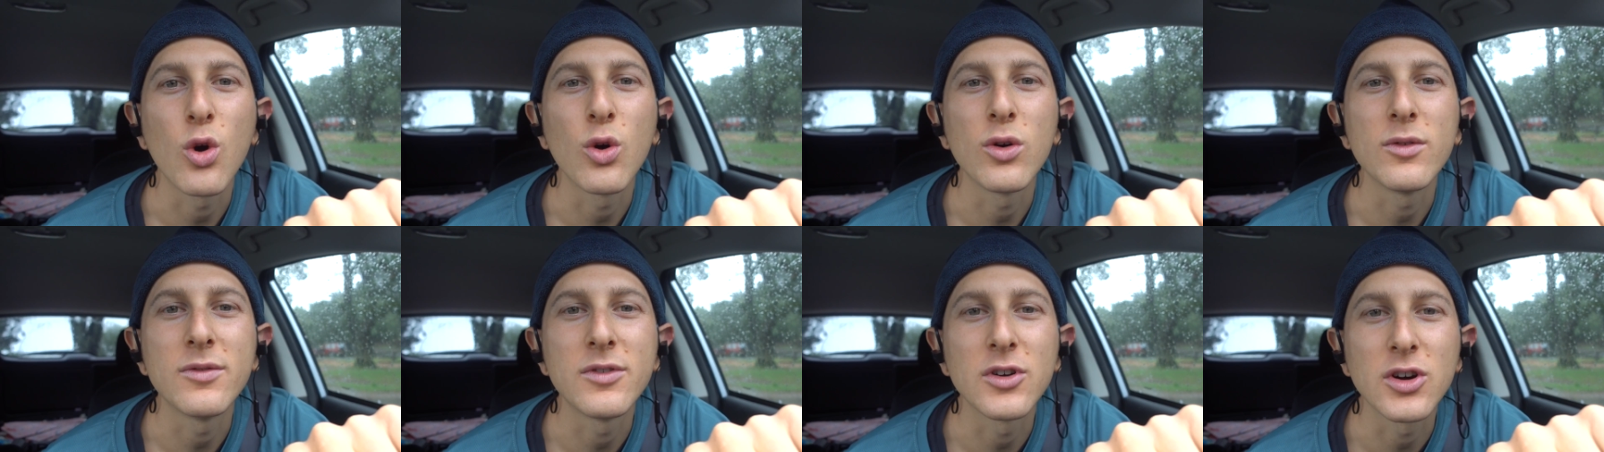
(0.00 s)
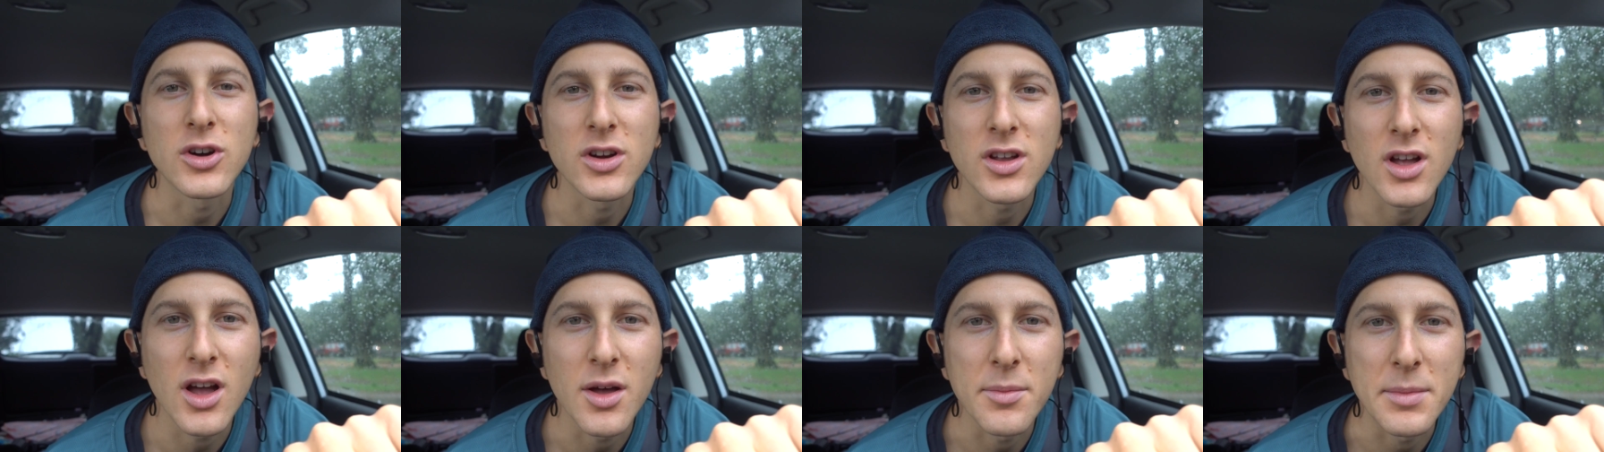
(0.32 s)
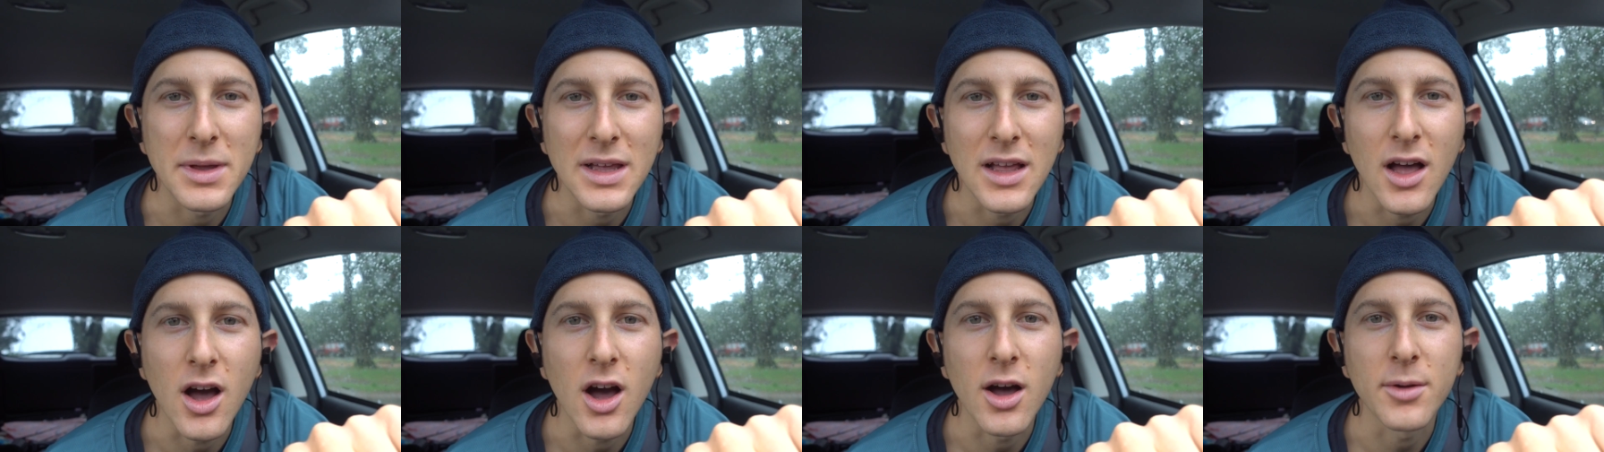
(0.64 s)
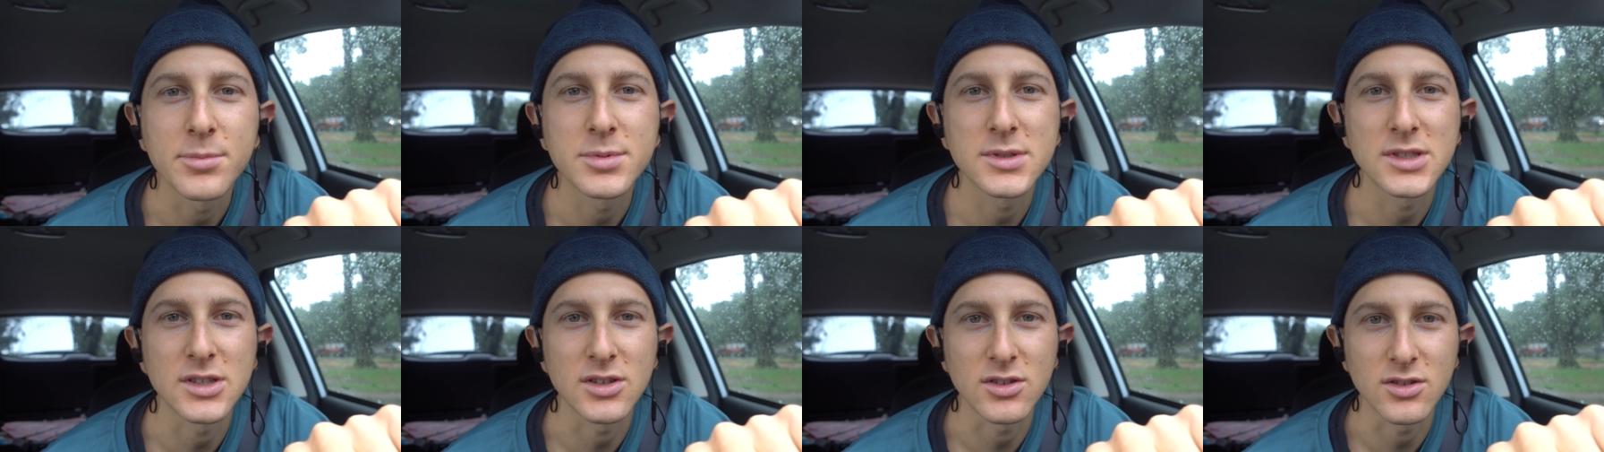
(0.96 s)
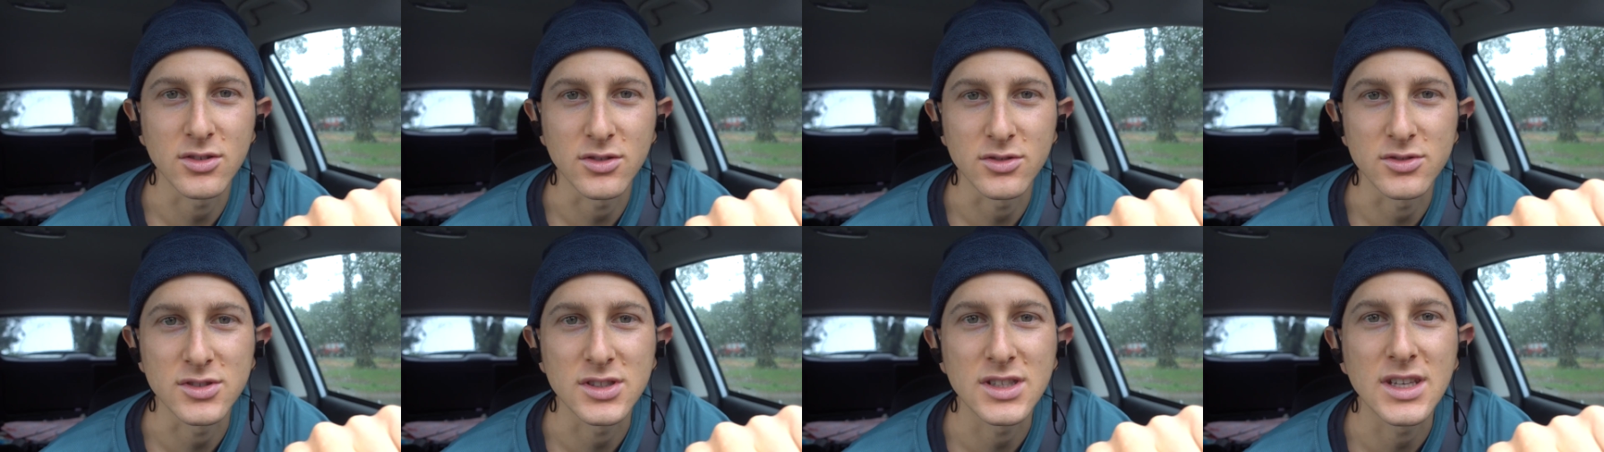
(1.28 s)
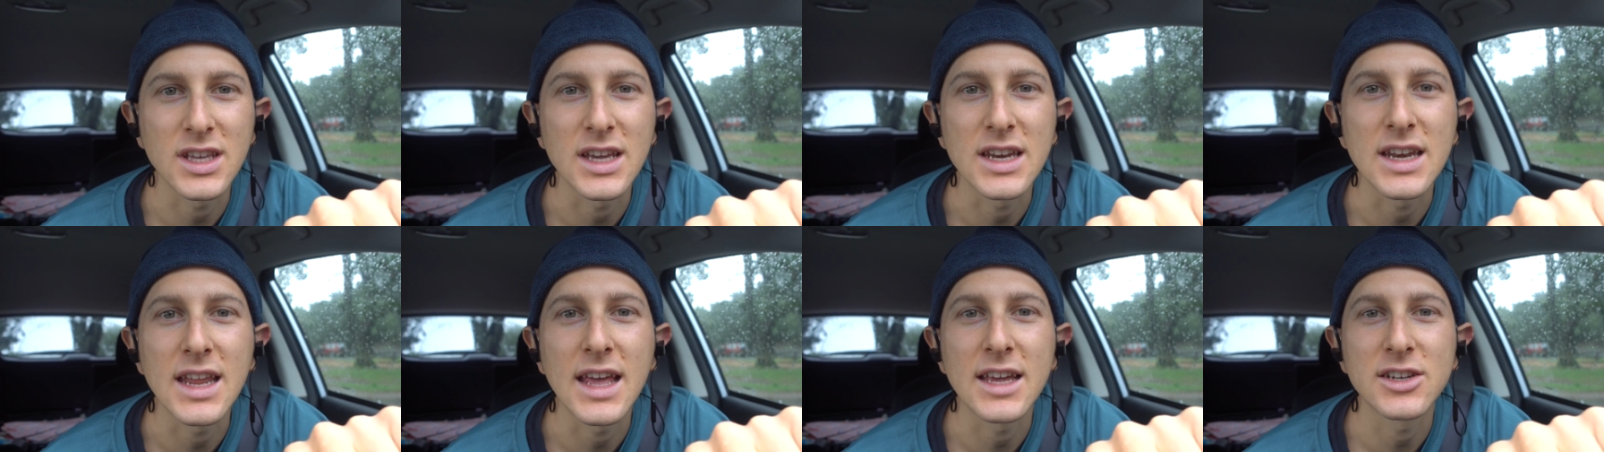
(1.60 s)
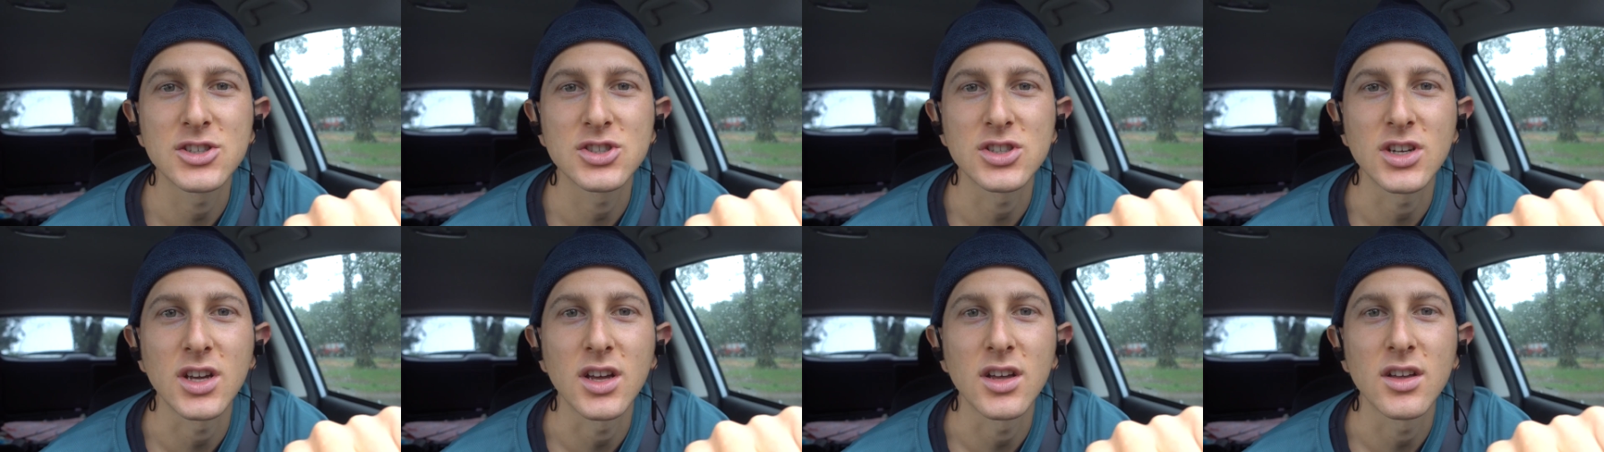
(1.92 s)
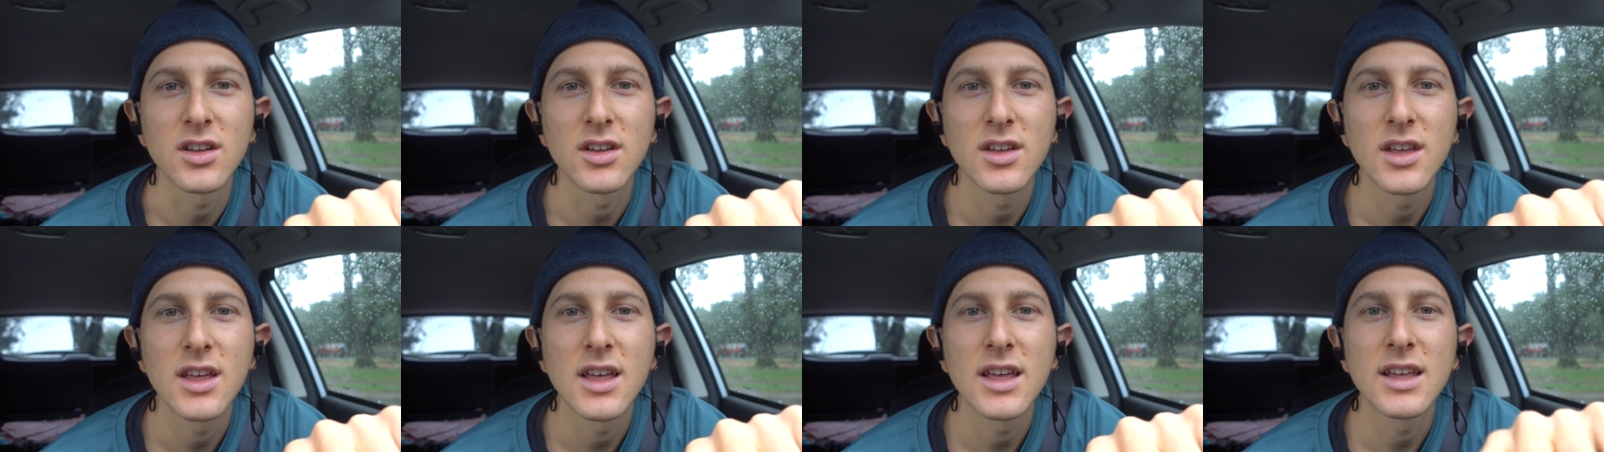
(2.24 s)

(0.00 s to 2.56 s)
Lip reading: Overcoming obstacles. Ganesha.